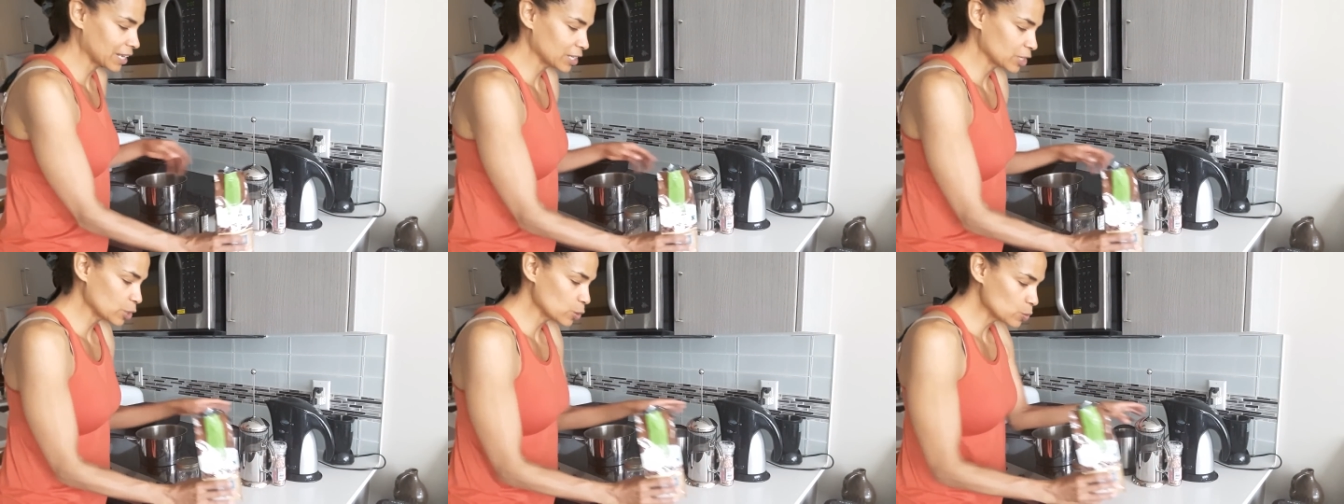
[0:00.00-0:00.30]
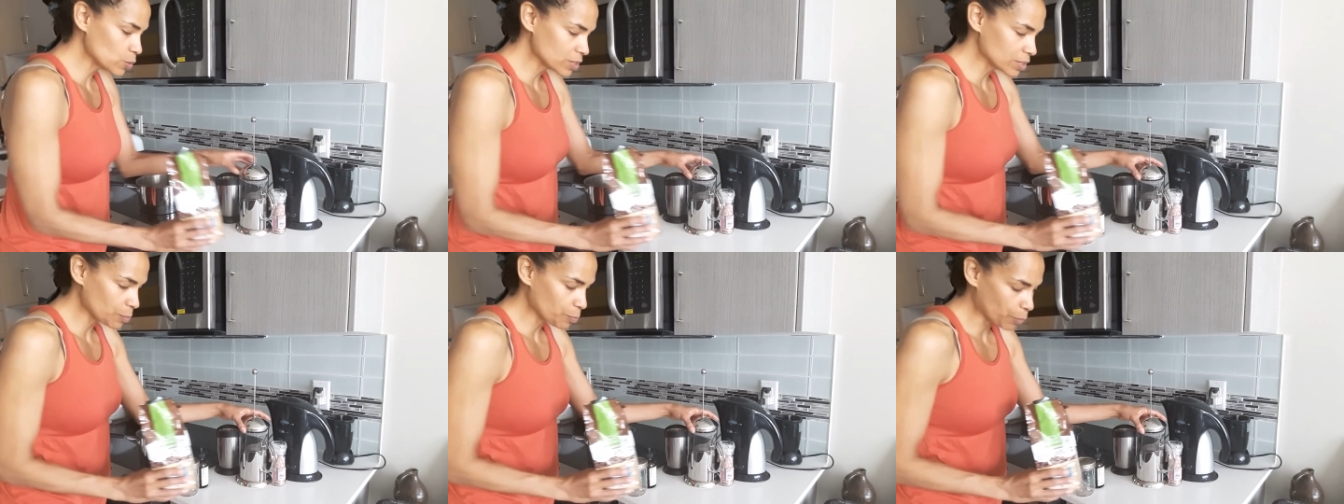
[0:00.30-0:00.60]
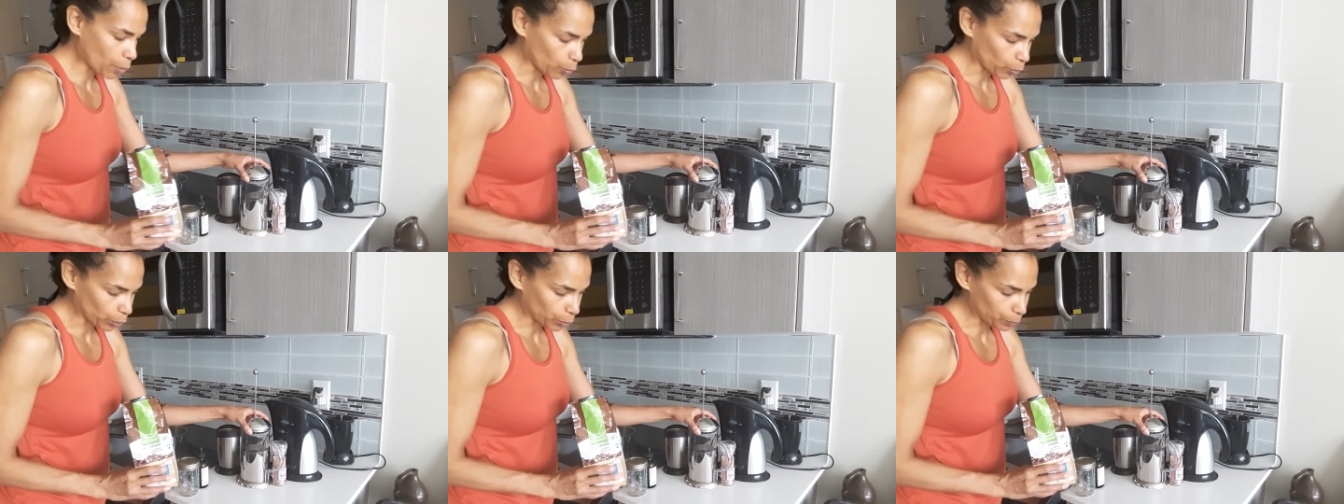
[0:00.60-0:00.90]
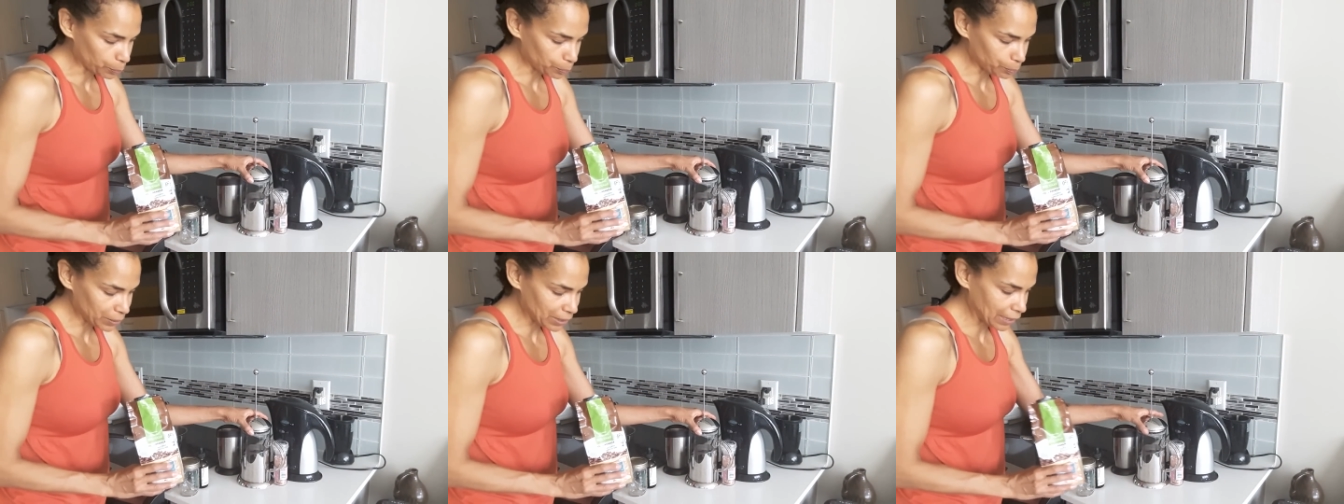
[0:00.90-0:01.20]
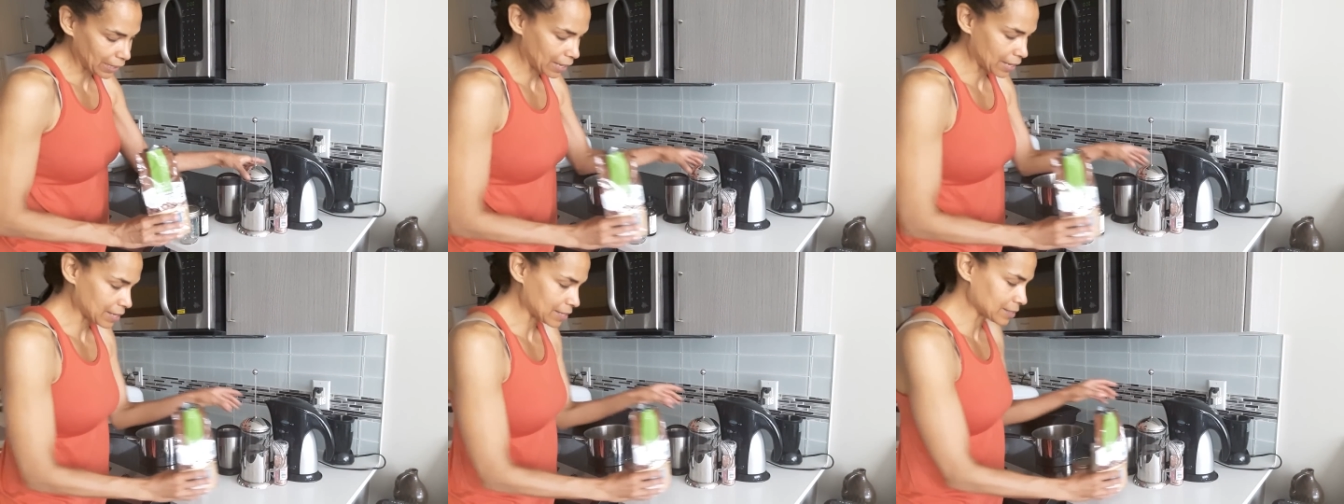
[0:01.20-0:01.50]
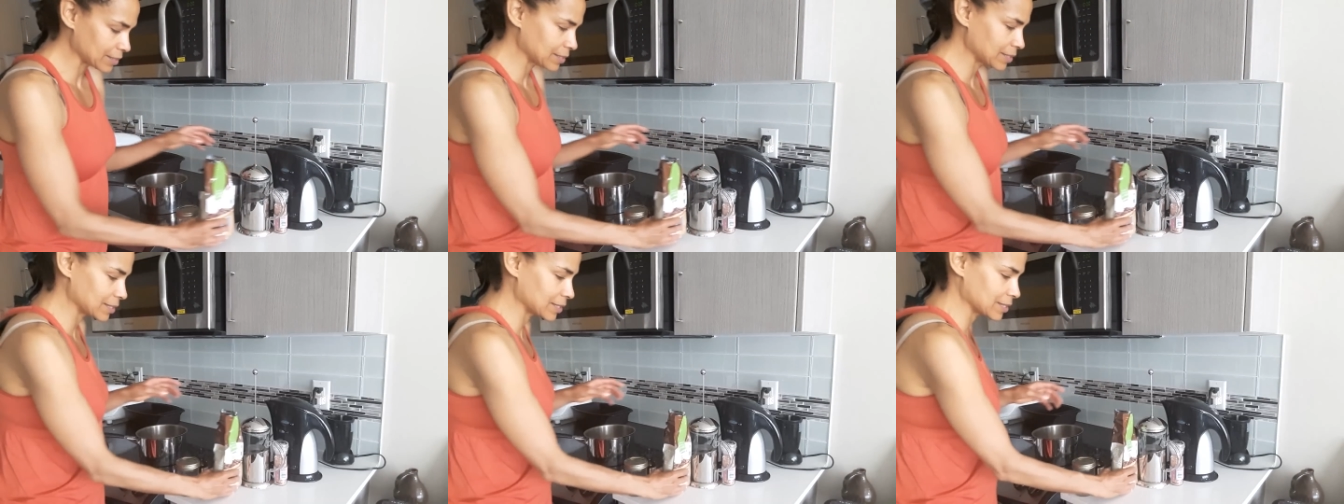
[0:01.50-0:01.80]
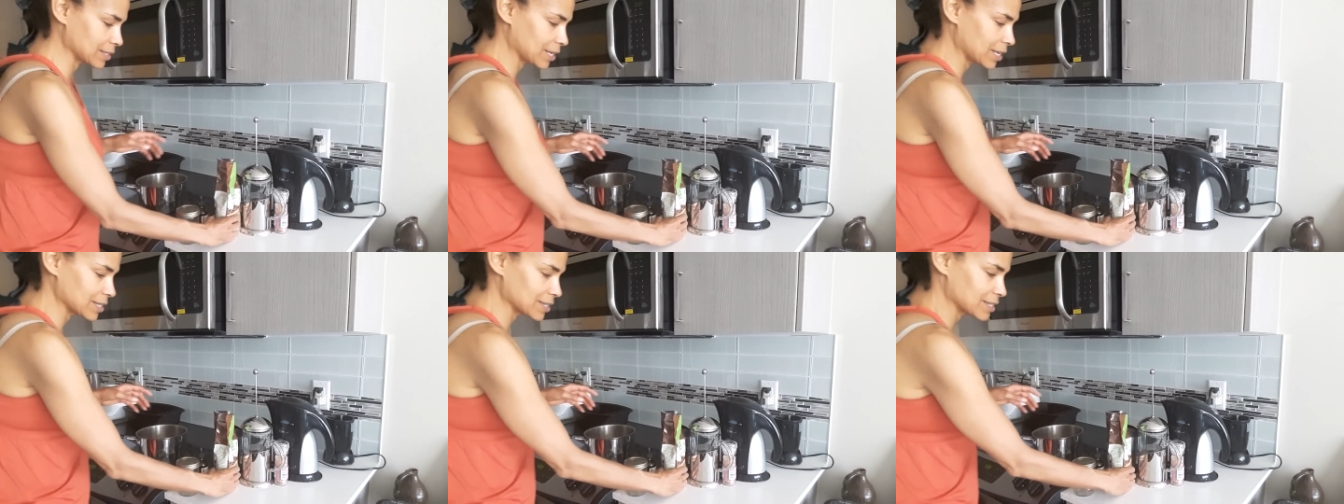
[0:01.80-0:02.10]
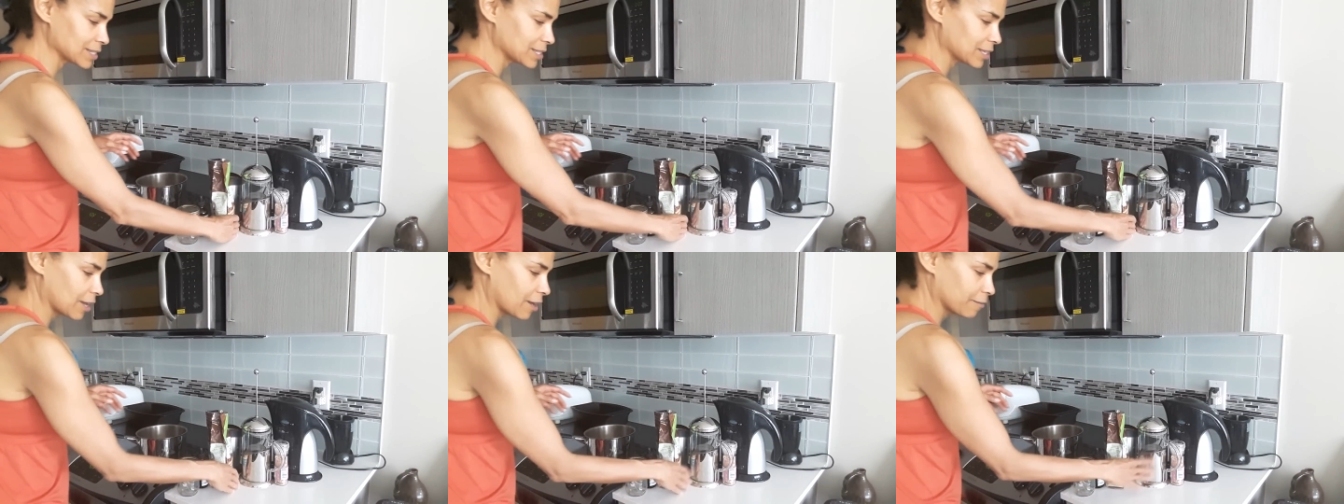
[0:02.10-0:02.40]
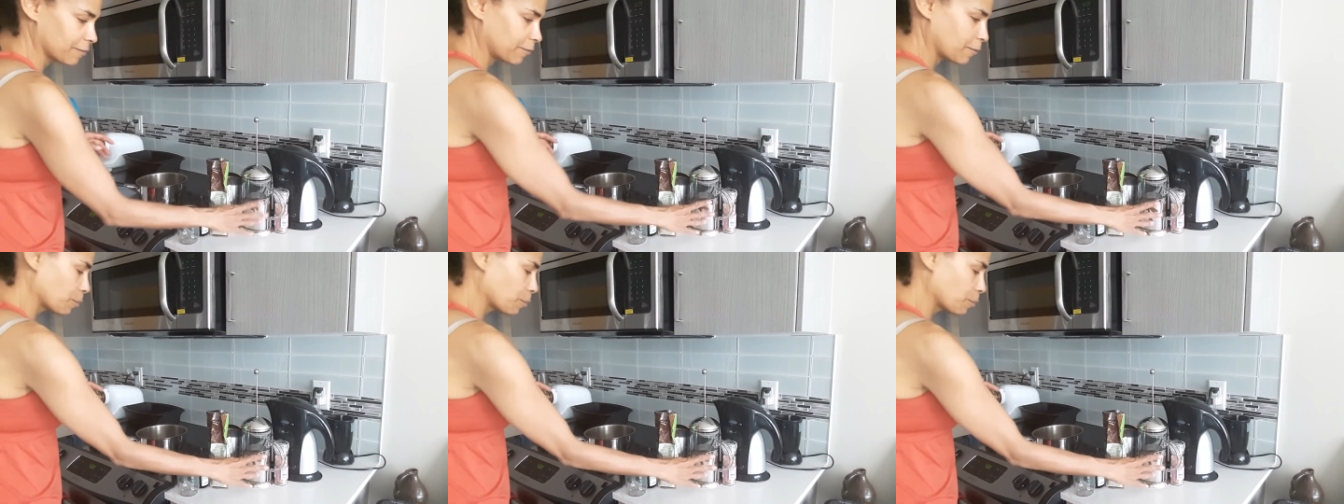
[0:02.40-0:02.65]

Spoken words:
I use a Bodum because it's a